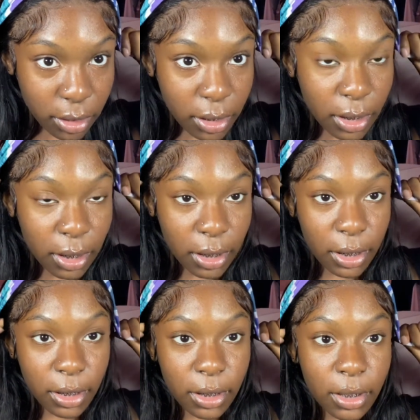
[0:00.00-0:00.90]
and
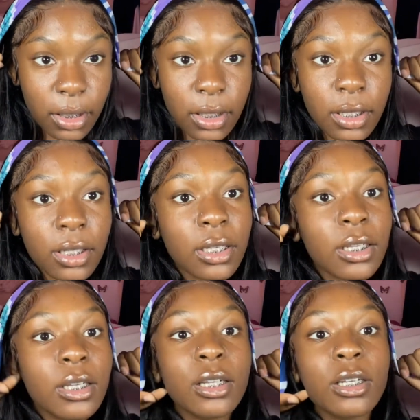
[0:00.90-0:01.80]
then
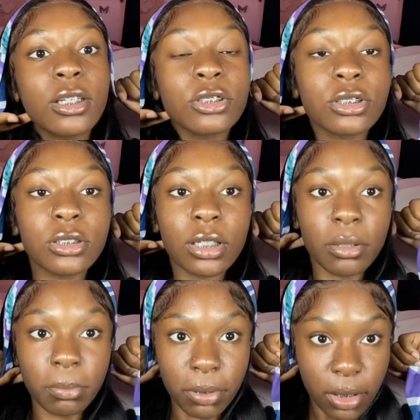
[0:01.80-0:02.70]
just gonna
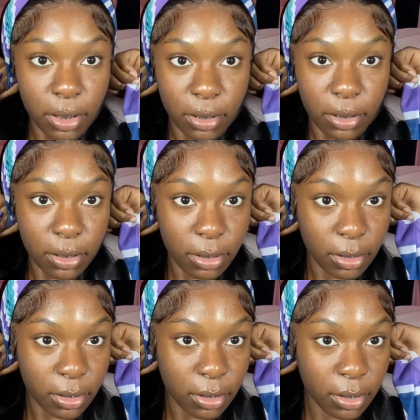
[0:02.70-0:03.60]
put it
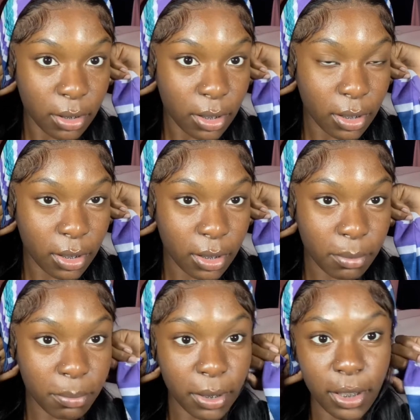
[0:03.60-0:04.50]

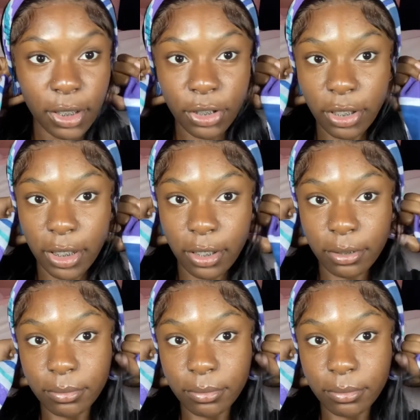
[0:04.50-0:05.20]
behind your hair.